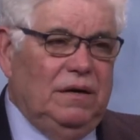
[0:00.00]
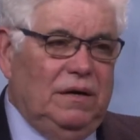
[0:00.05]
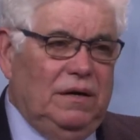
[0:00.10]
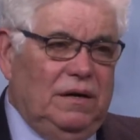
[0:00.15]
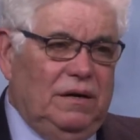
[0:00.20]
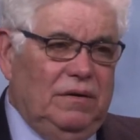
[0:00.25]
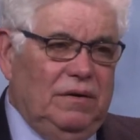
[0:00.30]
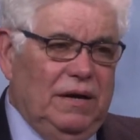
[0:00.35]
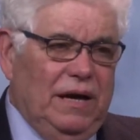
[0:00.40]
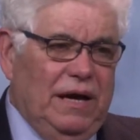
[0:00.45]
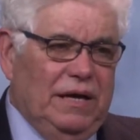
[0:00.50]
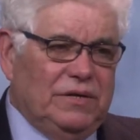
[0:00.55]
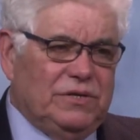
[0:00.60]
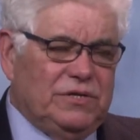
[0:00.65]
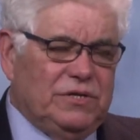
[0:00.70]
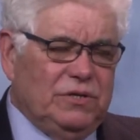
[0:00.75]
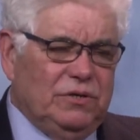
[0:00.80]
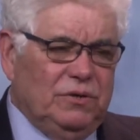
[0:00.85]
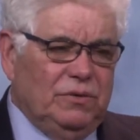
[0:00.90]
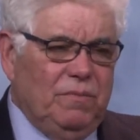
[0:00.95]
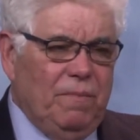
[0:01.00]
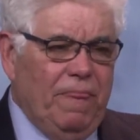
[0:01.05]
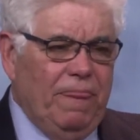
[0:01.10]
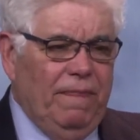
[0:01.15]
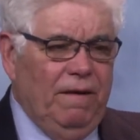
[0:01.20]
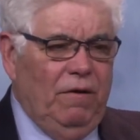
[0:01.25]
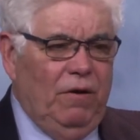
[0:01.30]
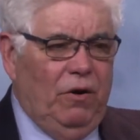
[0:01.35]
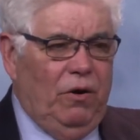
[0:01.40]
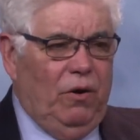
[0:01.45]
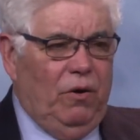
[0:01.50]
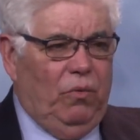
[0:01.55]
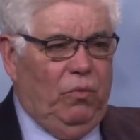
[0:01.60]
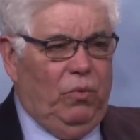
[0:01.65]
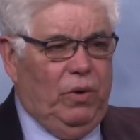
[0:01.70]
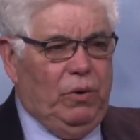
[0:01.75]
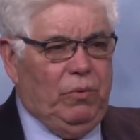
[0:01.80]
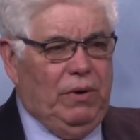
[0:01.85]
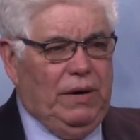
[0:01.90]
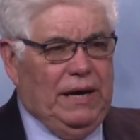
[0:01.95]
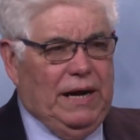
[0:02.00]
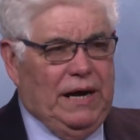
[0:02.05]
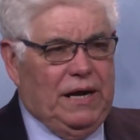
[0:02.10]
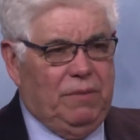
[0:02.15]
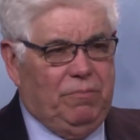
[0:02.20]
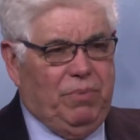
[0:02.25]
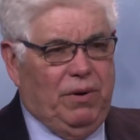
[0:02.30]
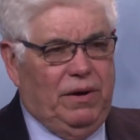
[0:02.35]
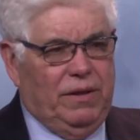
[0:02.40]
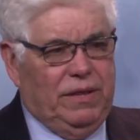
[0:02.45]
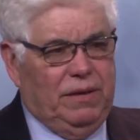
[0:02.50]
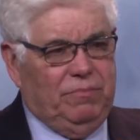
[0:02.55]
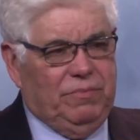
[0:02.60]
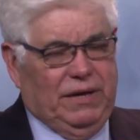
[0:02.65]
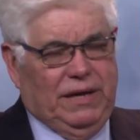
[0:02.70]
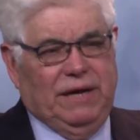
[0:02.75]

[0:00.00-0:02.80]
Uh, and so we relied upon them